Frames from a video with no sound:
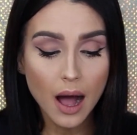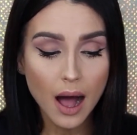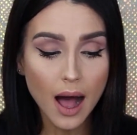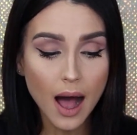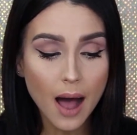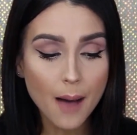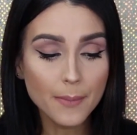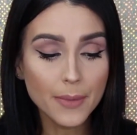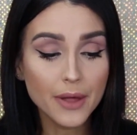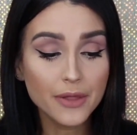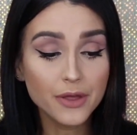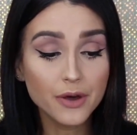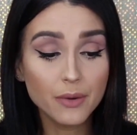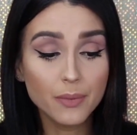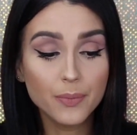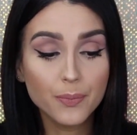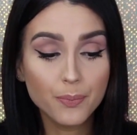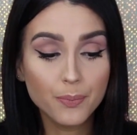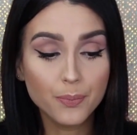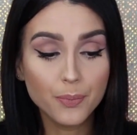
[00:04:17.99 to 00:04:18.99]
Um,
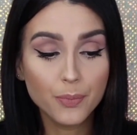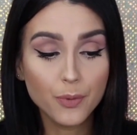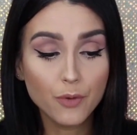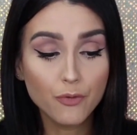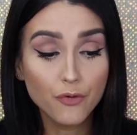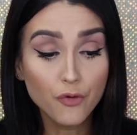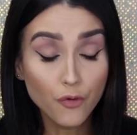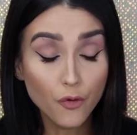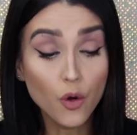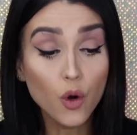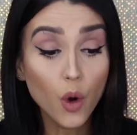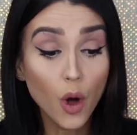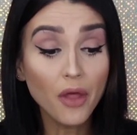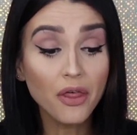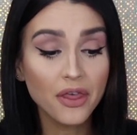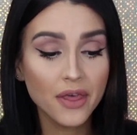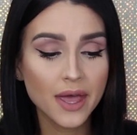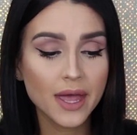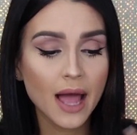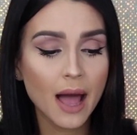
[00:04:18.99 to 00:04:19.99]
the
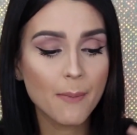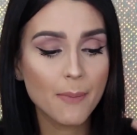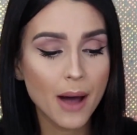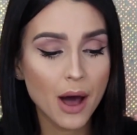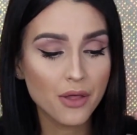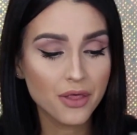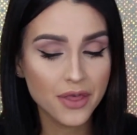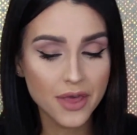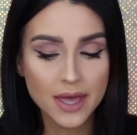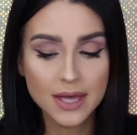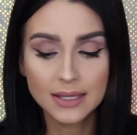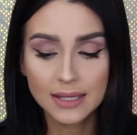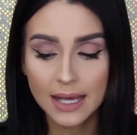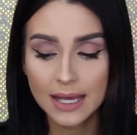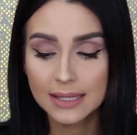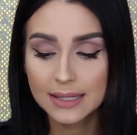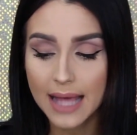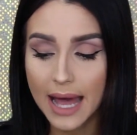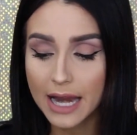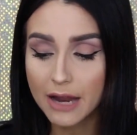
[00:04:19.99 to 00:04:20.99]
cool thing about this
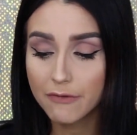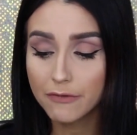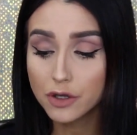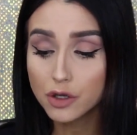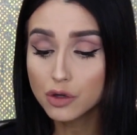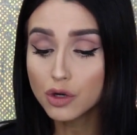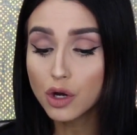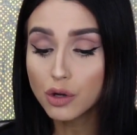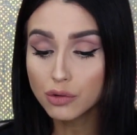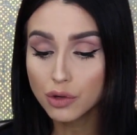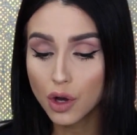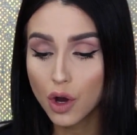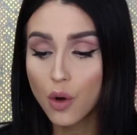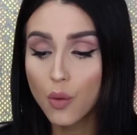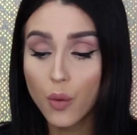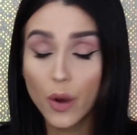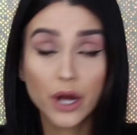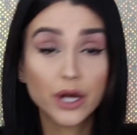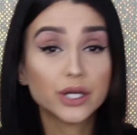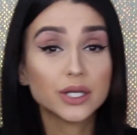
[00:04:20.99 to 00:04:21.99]
is that if you don't
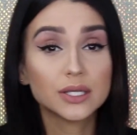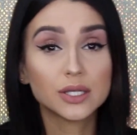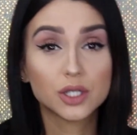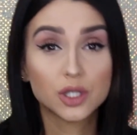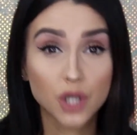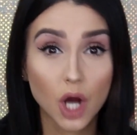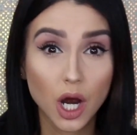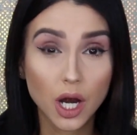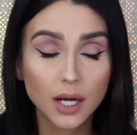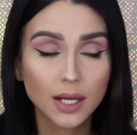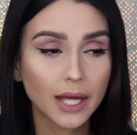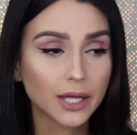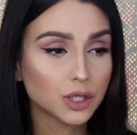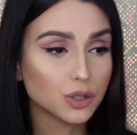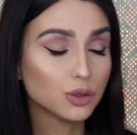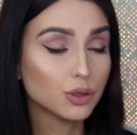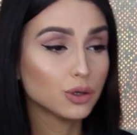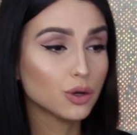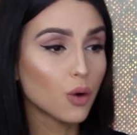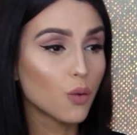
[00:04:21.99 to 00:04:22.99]
know where to start, like
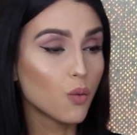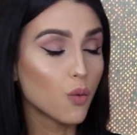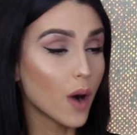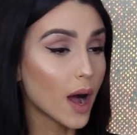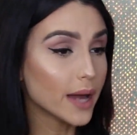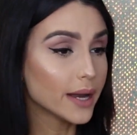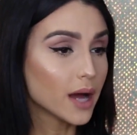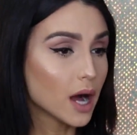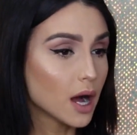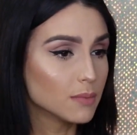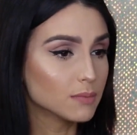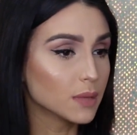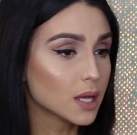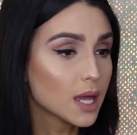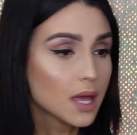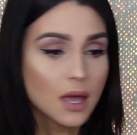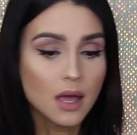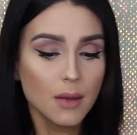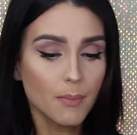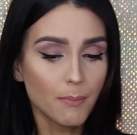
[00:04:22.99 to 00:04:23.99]
you don't know what
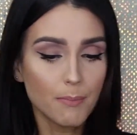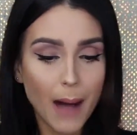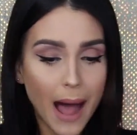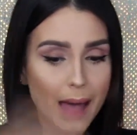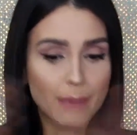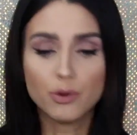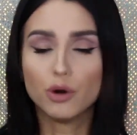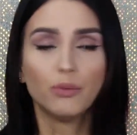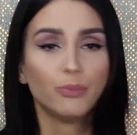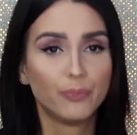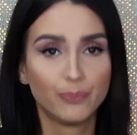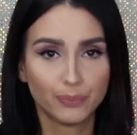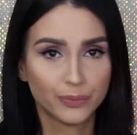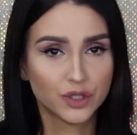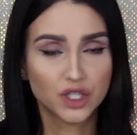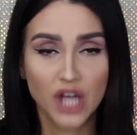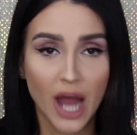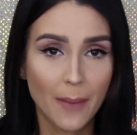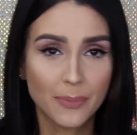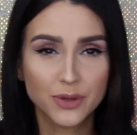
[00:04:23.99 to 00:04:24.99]
um, Bible
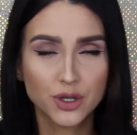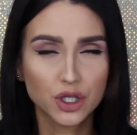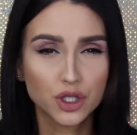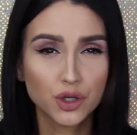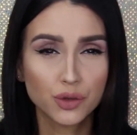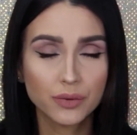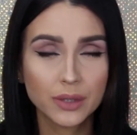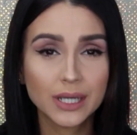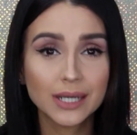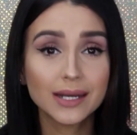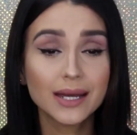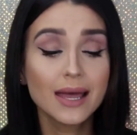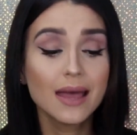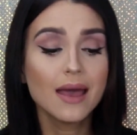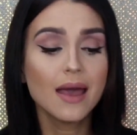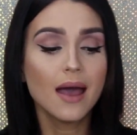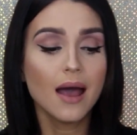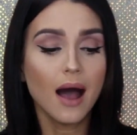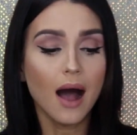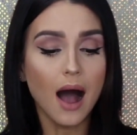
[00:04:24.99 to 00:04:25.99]
chapter to read,
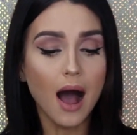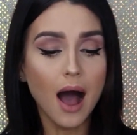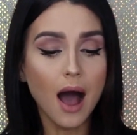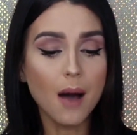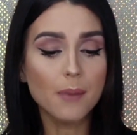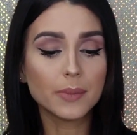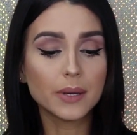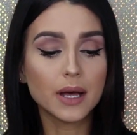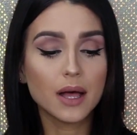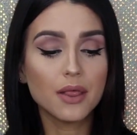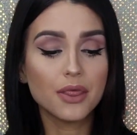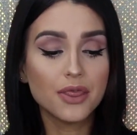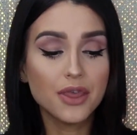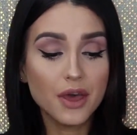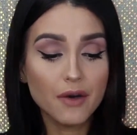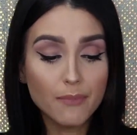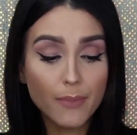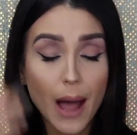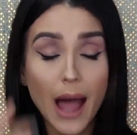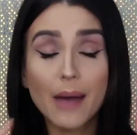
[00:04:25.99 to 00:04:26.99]
um
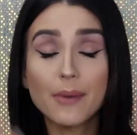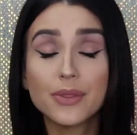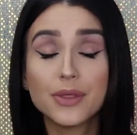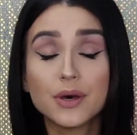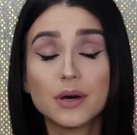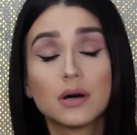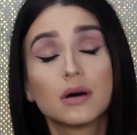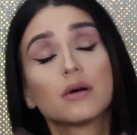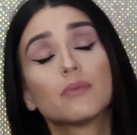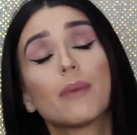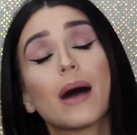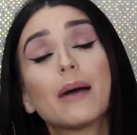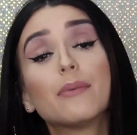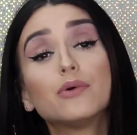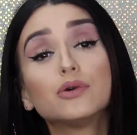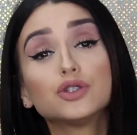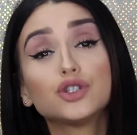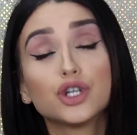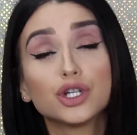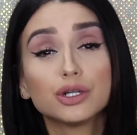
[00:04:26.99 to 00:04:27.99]
the Bi the
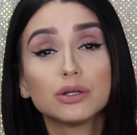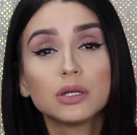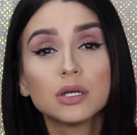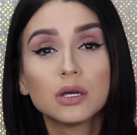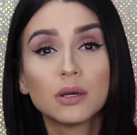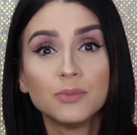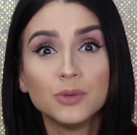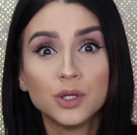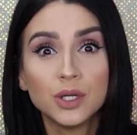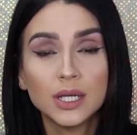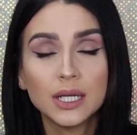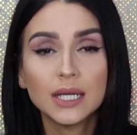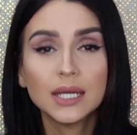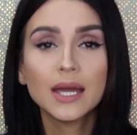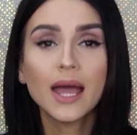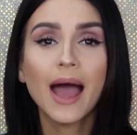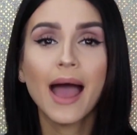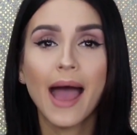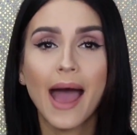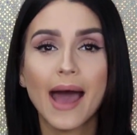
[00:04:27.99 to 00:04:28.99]
Bible journaling community
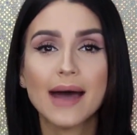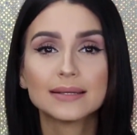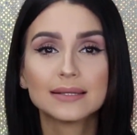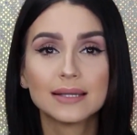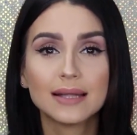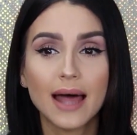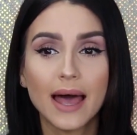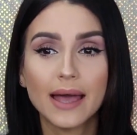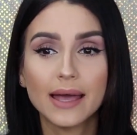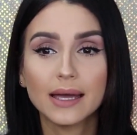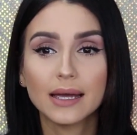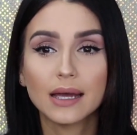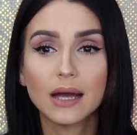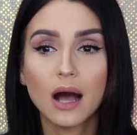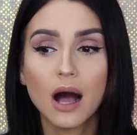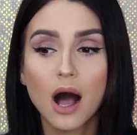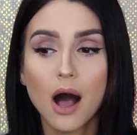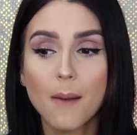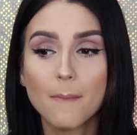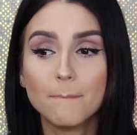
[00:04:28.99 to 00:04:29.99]
has
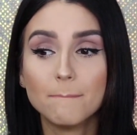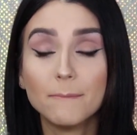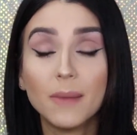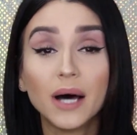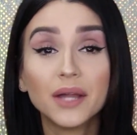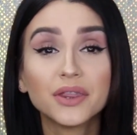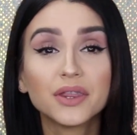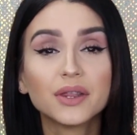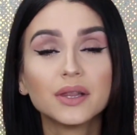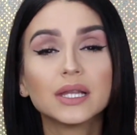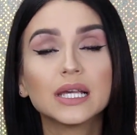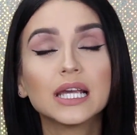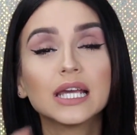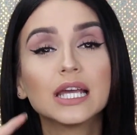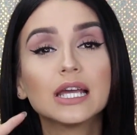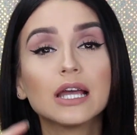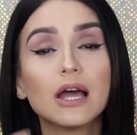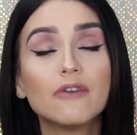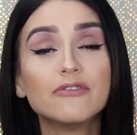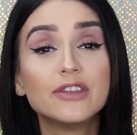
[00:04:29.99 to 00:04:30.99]
like um
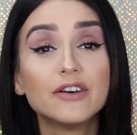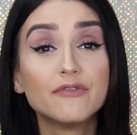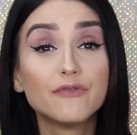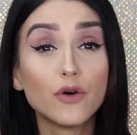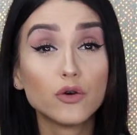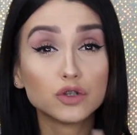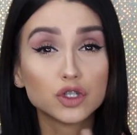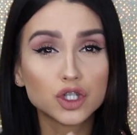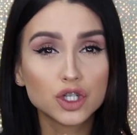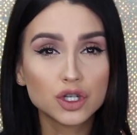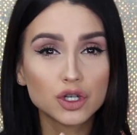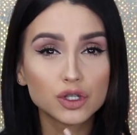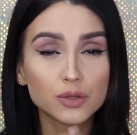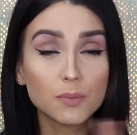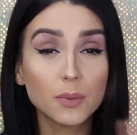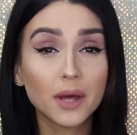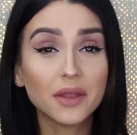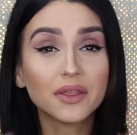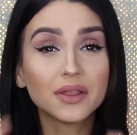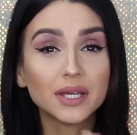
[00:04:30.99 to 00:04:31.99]
monthly
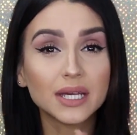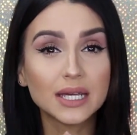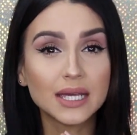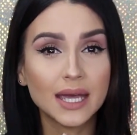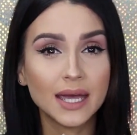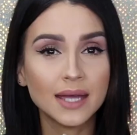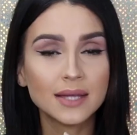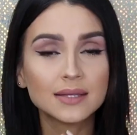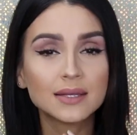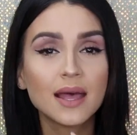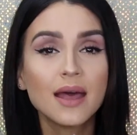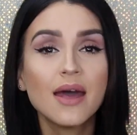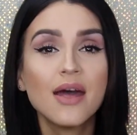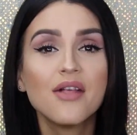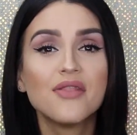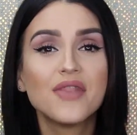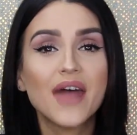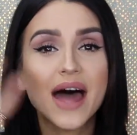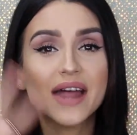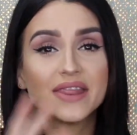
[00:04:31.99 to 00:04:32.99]
devotionals, monthly kits,
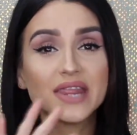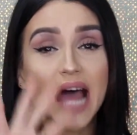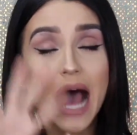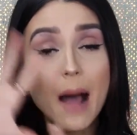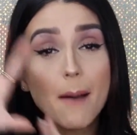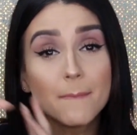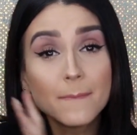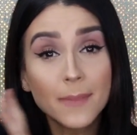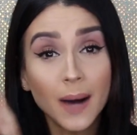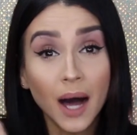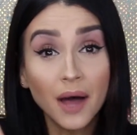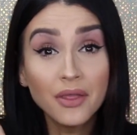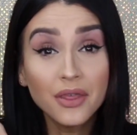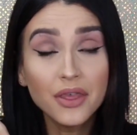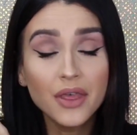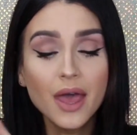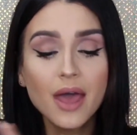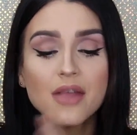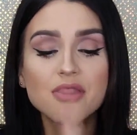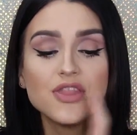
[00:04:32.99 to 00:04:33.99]
that that
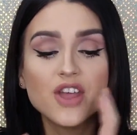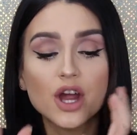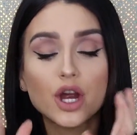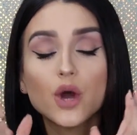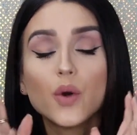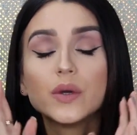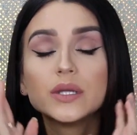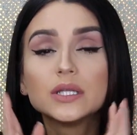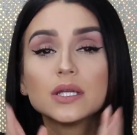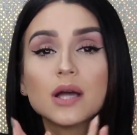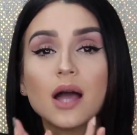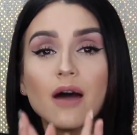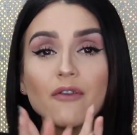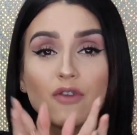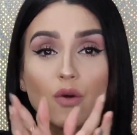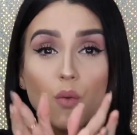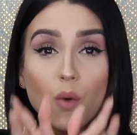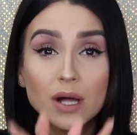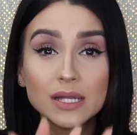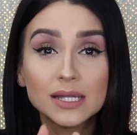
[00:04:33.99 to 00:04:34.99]
month they're going to
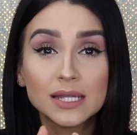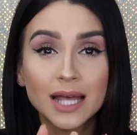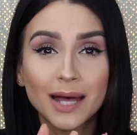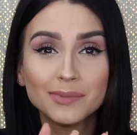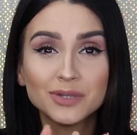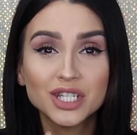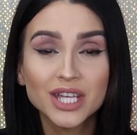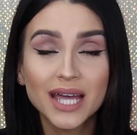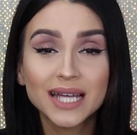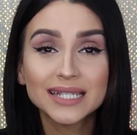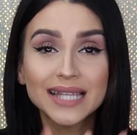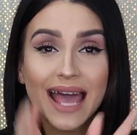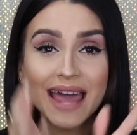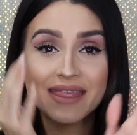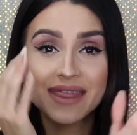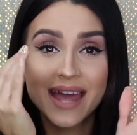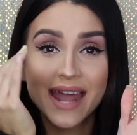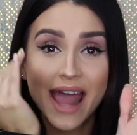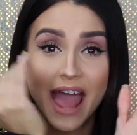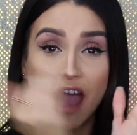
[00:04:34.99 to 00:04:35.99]
cover one subject,
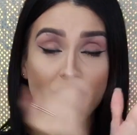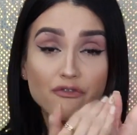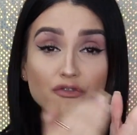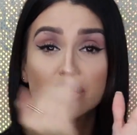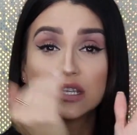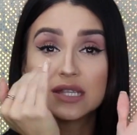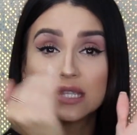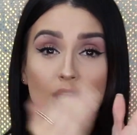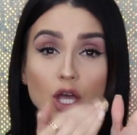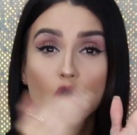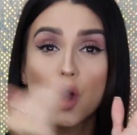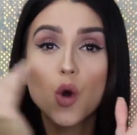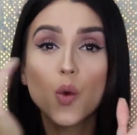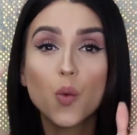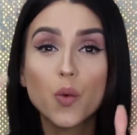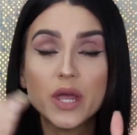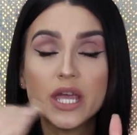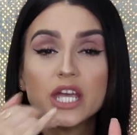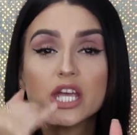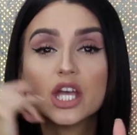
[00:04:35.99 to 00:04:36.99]
and then every
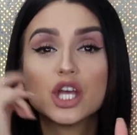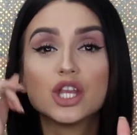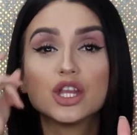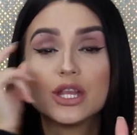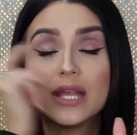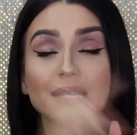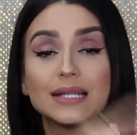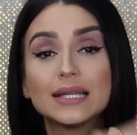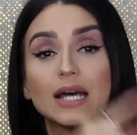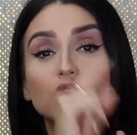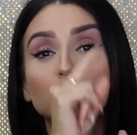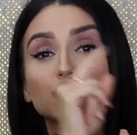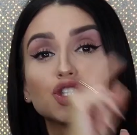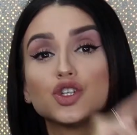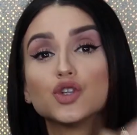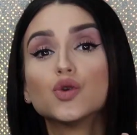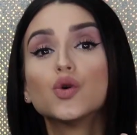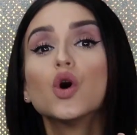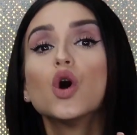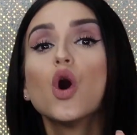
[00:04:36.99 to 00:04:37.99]
single week they tells
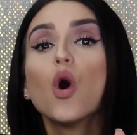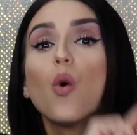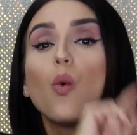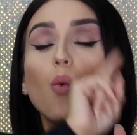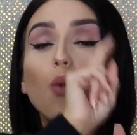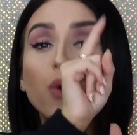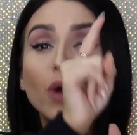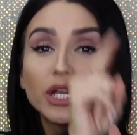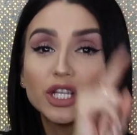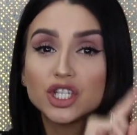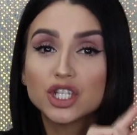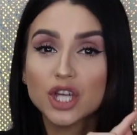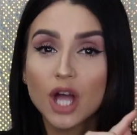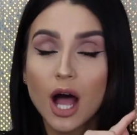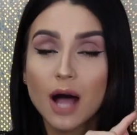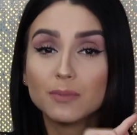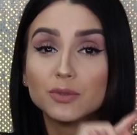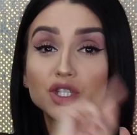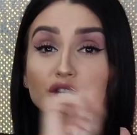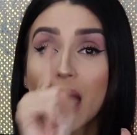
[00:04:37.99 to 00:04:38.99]
you which
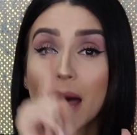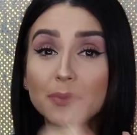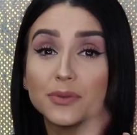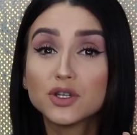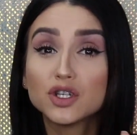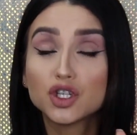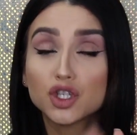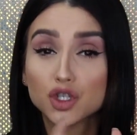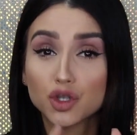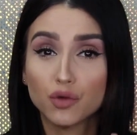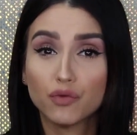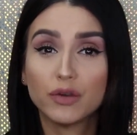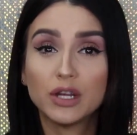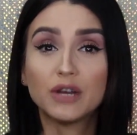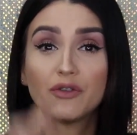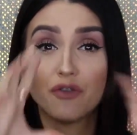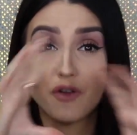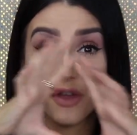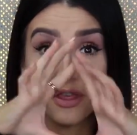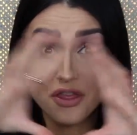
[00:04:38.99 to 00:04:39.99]
um chapters to
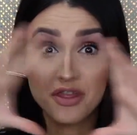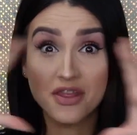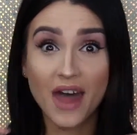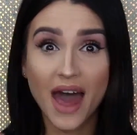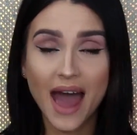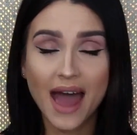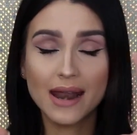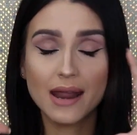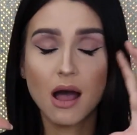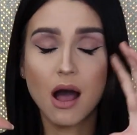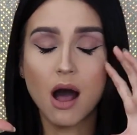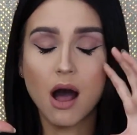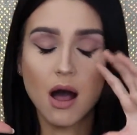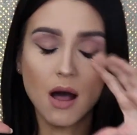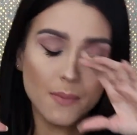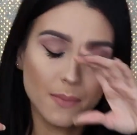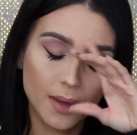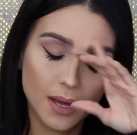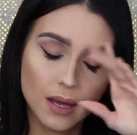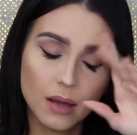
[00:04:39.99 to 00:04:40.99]
read for that
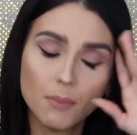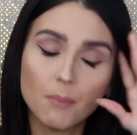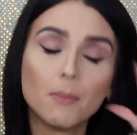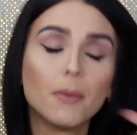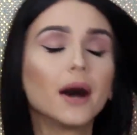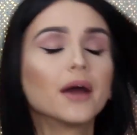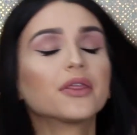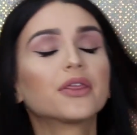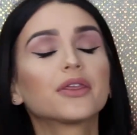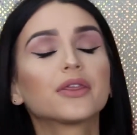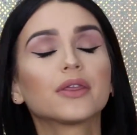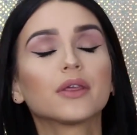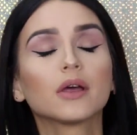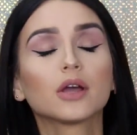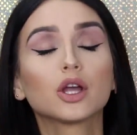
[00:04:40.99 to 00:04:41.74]
um month